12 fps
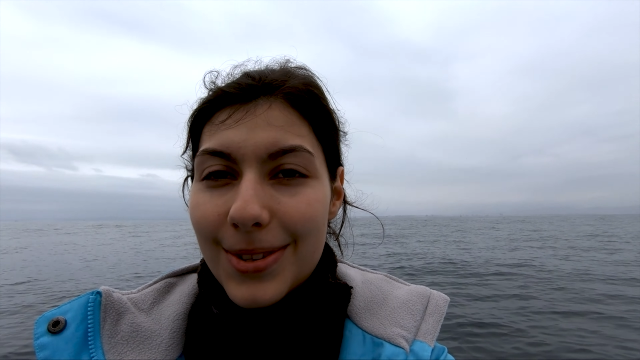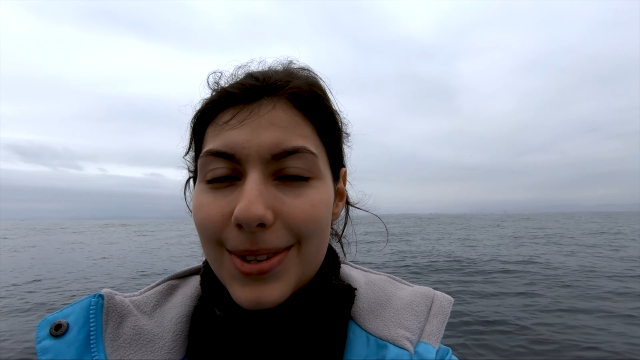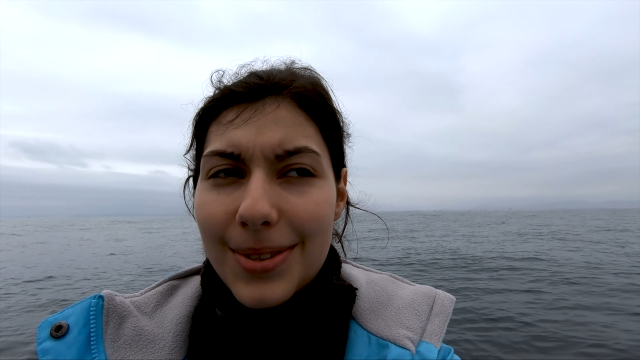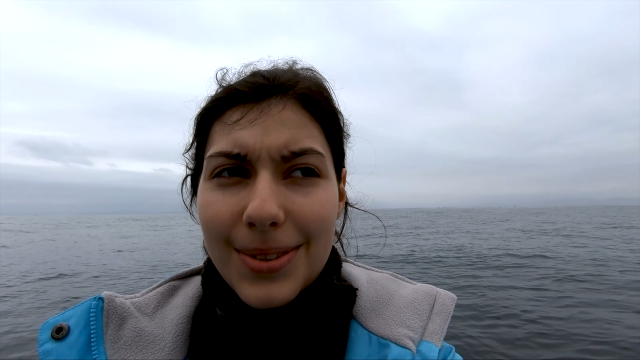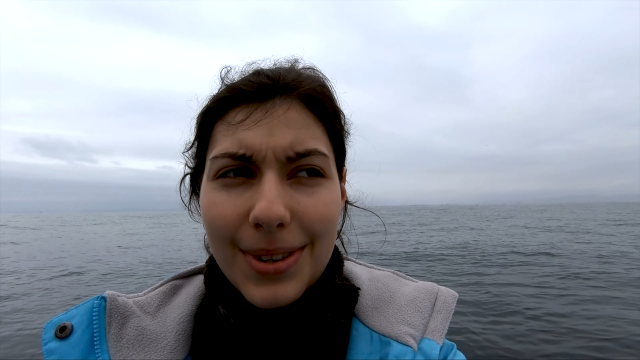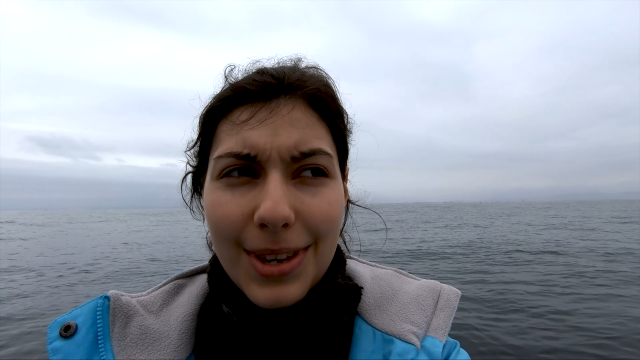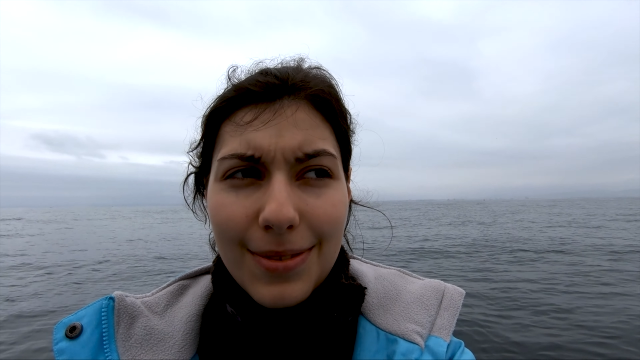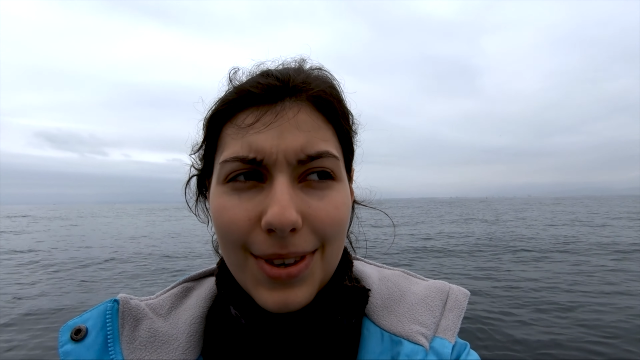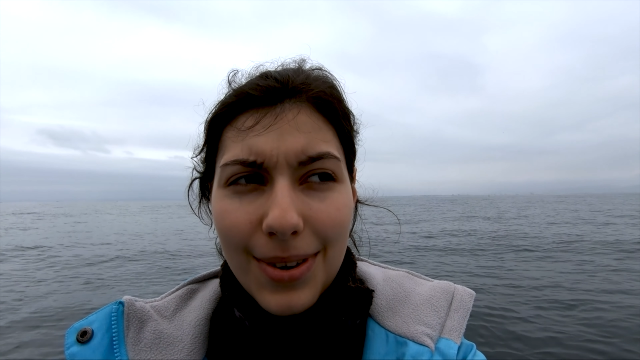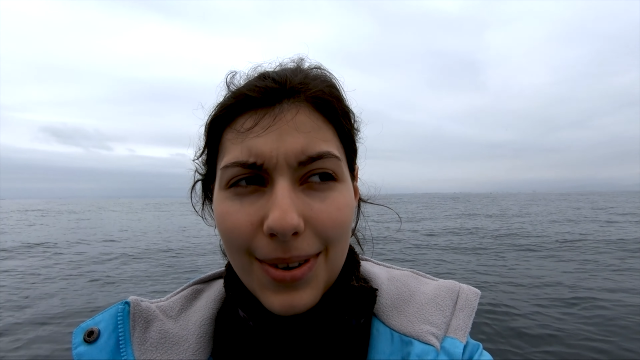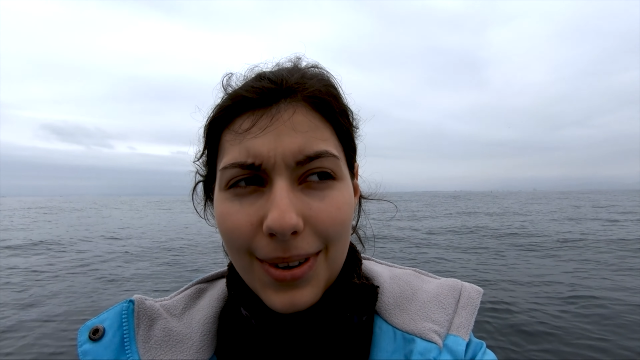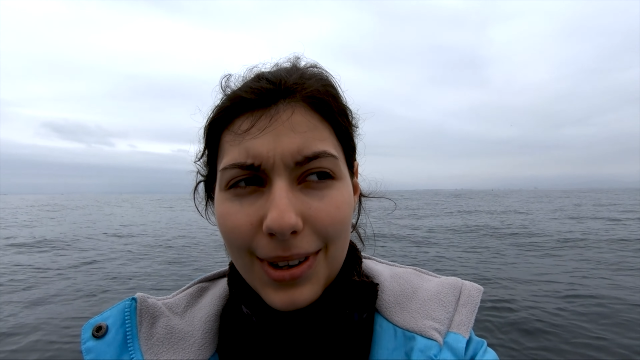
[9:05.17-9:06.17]
just to give
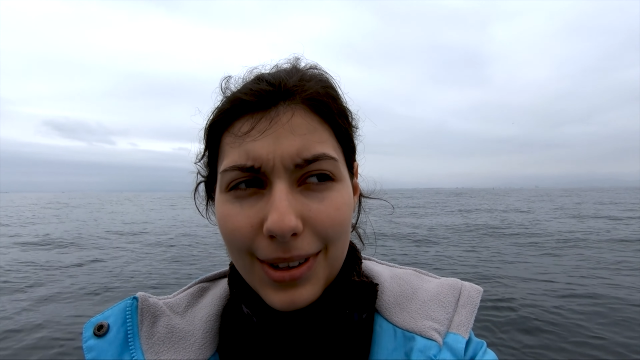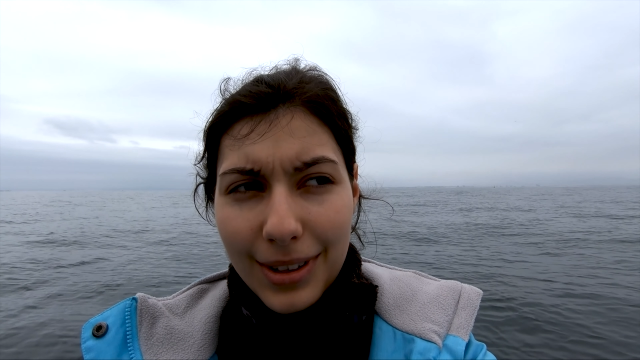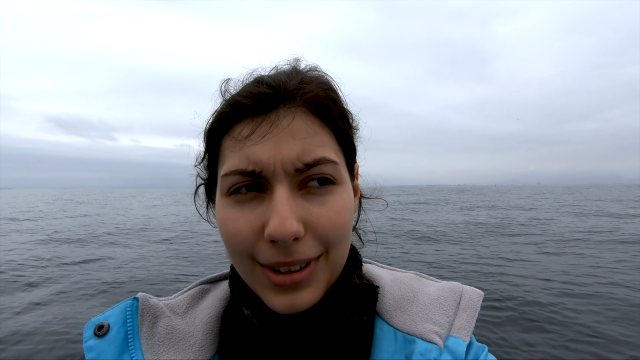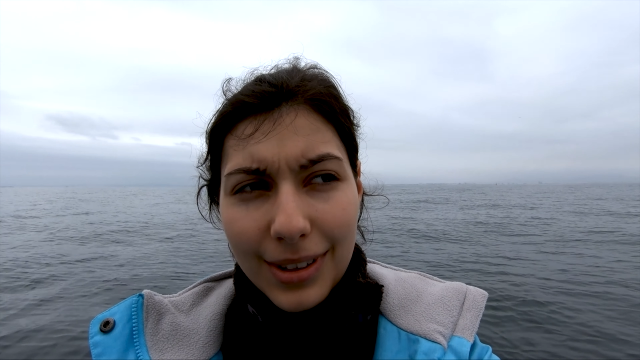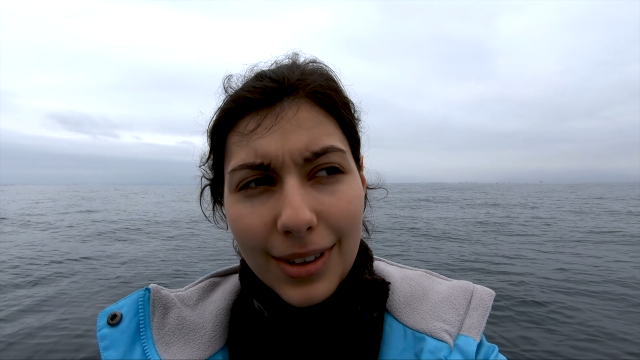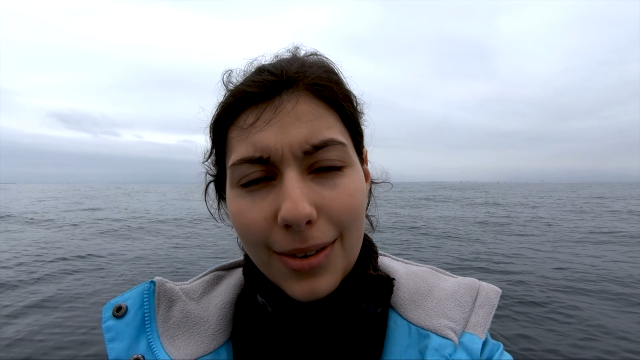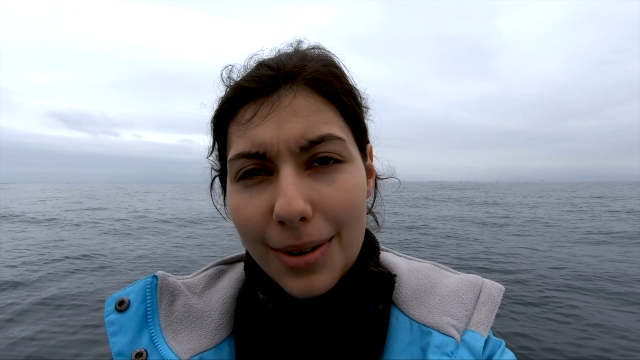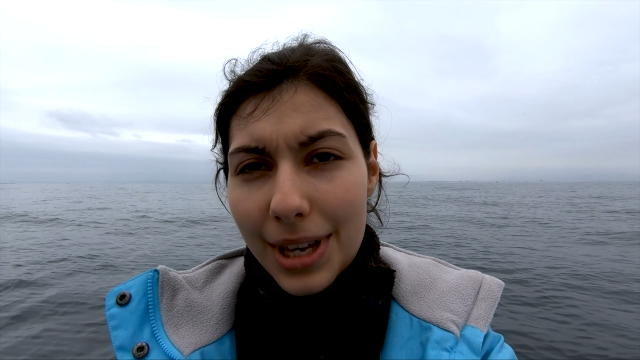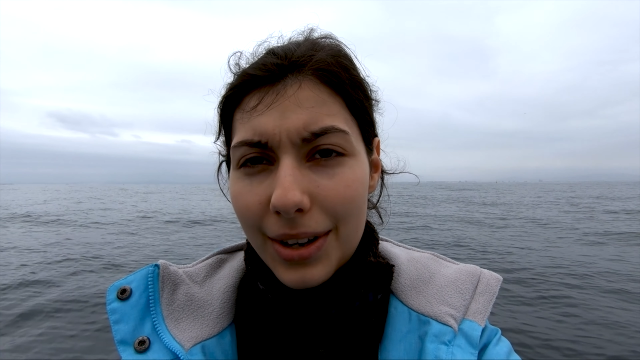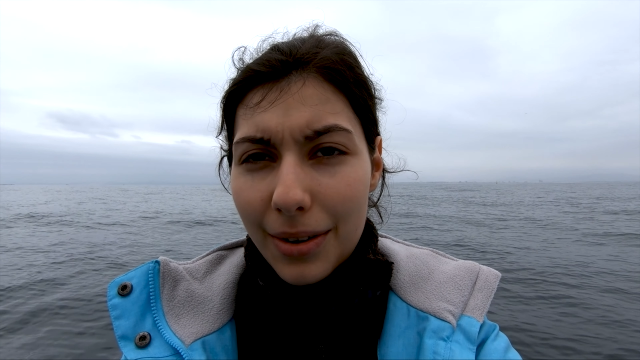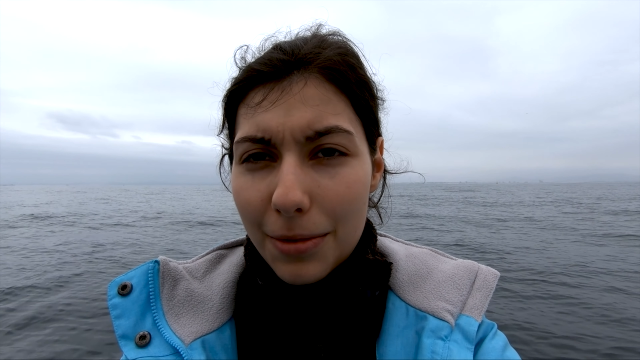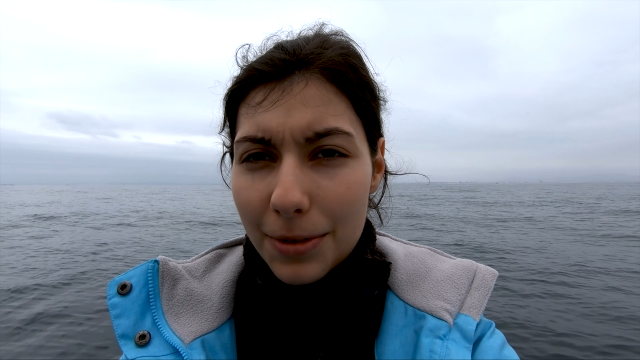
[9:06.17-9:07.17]
you a quick
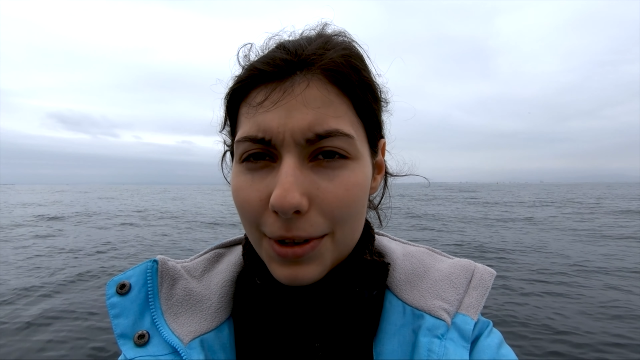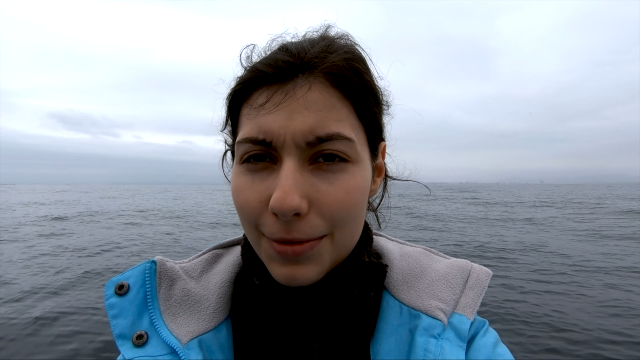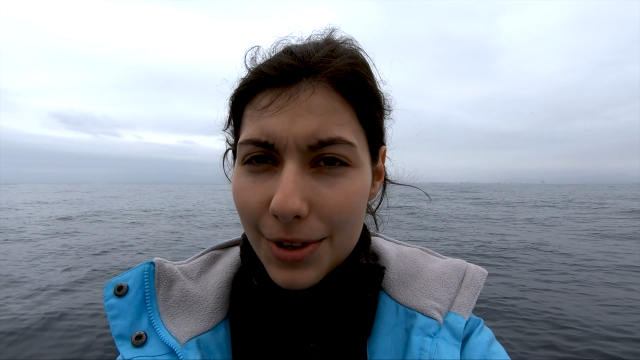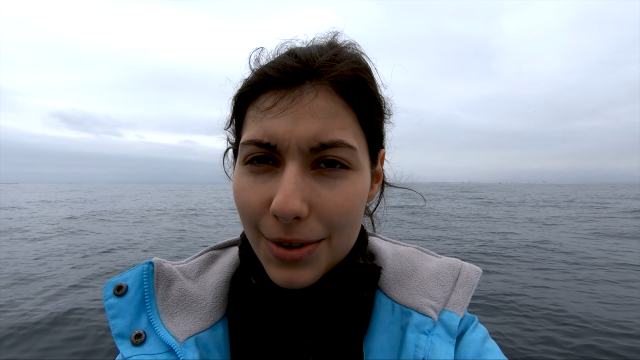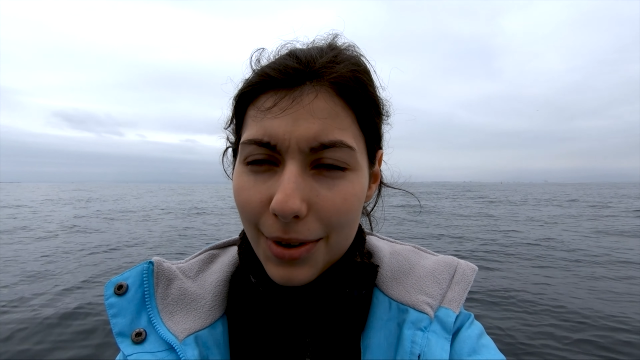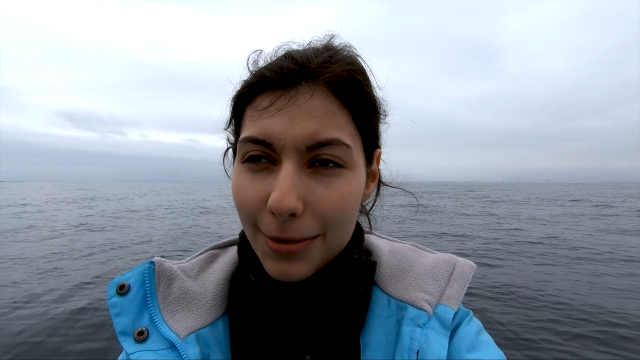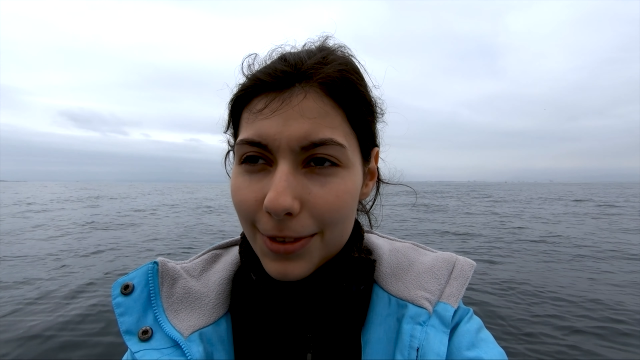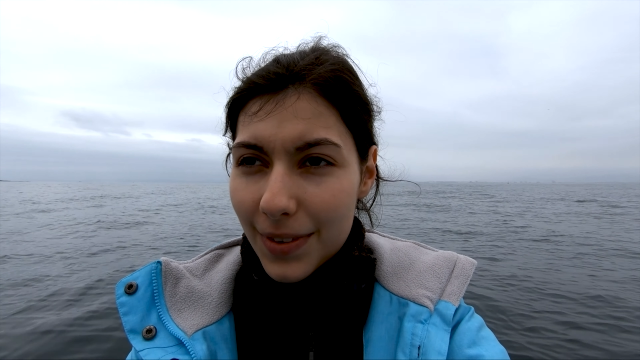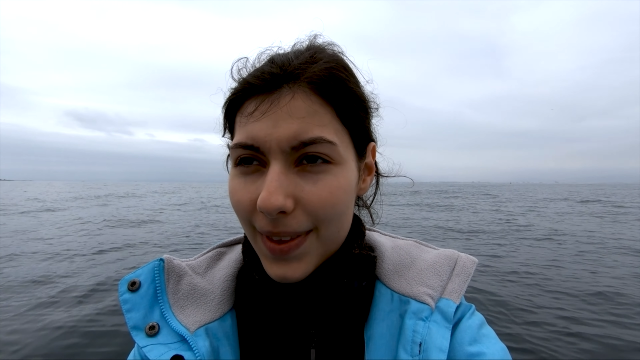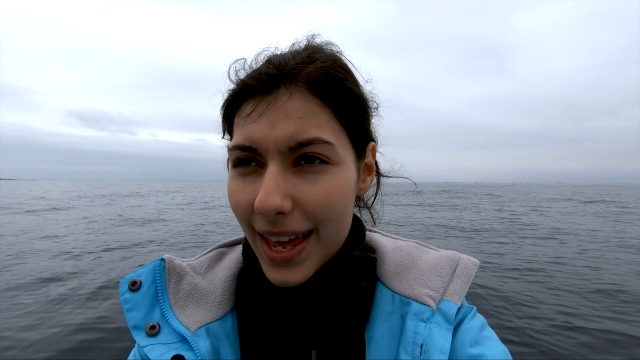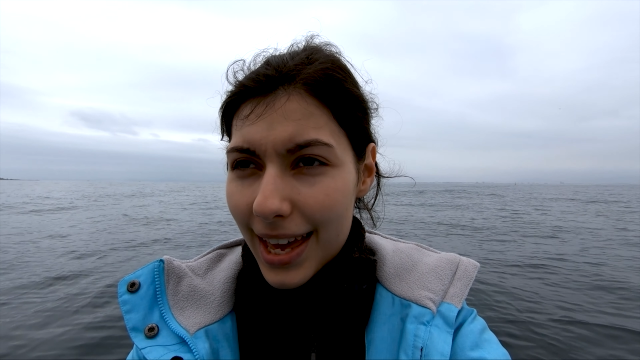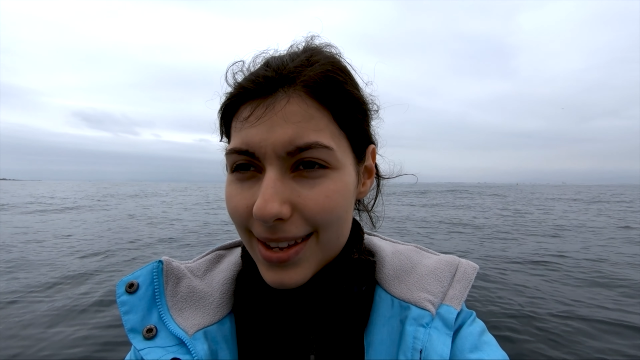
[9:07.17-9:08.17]
overview of the
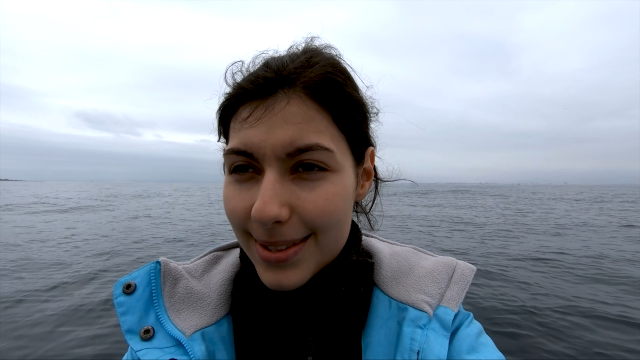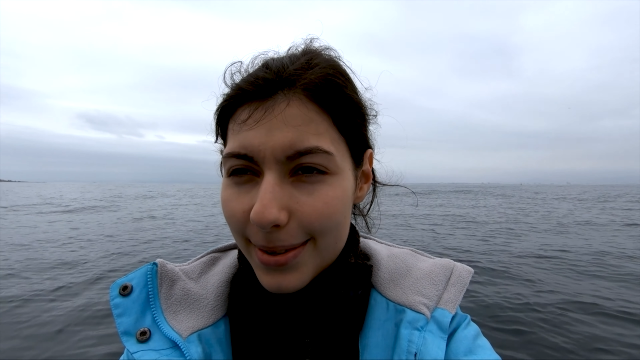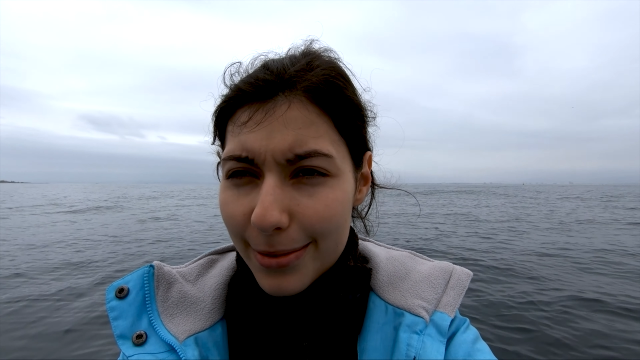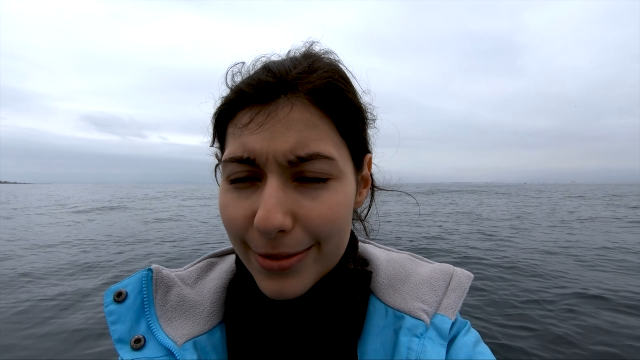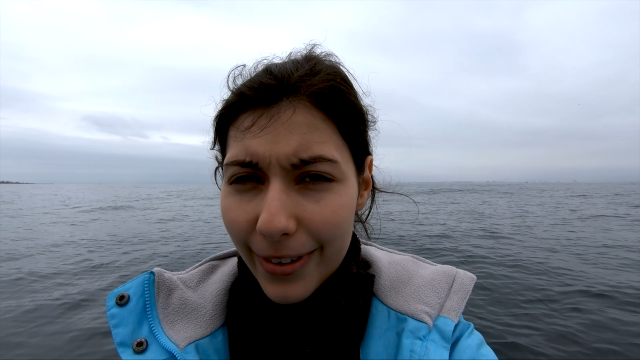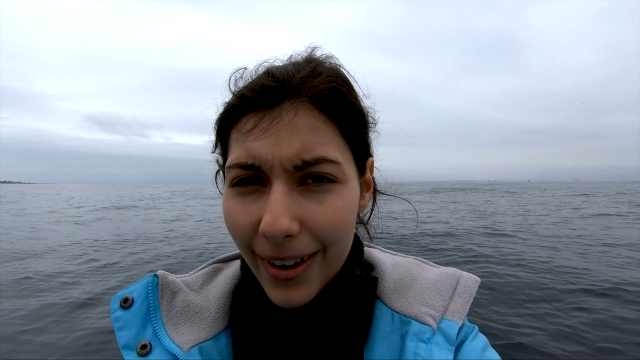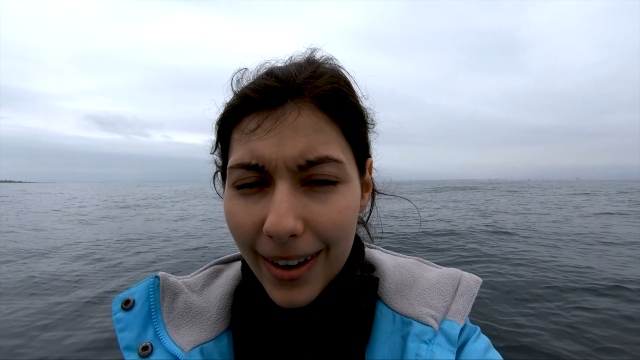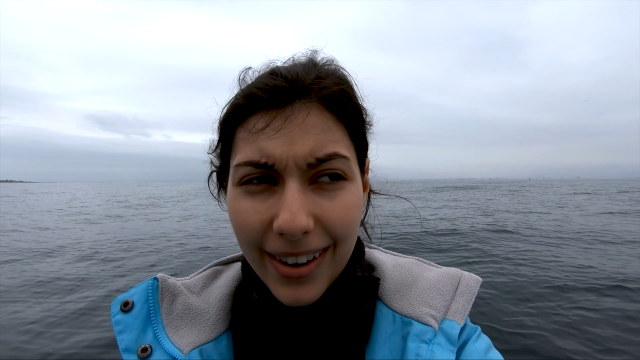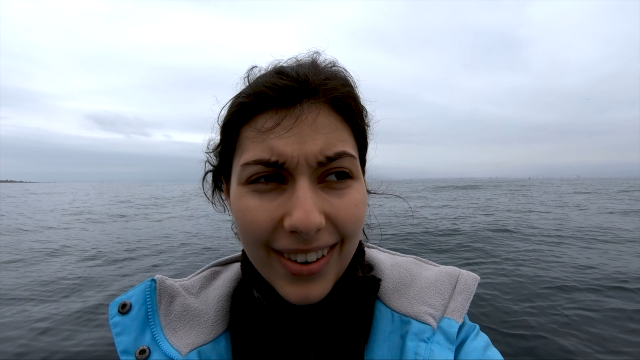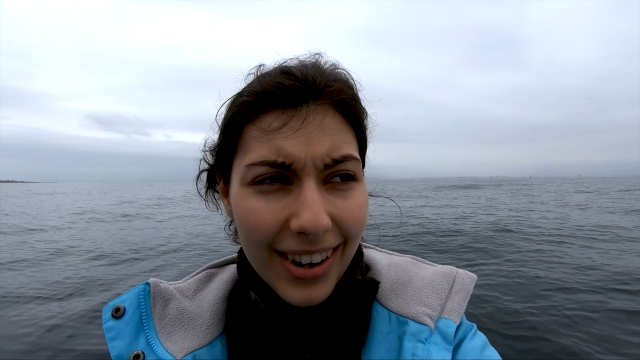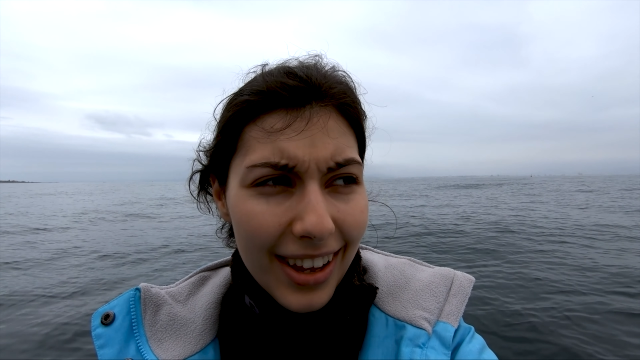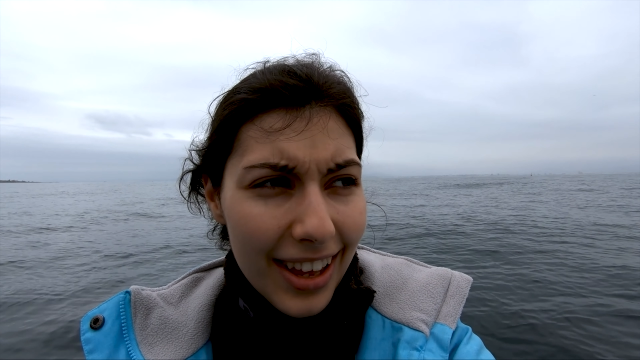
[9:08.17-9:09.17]
day so far,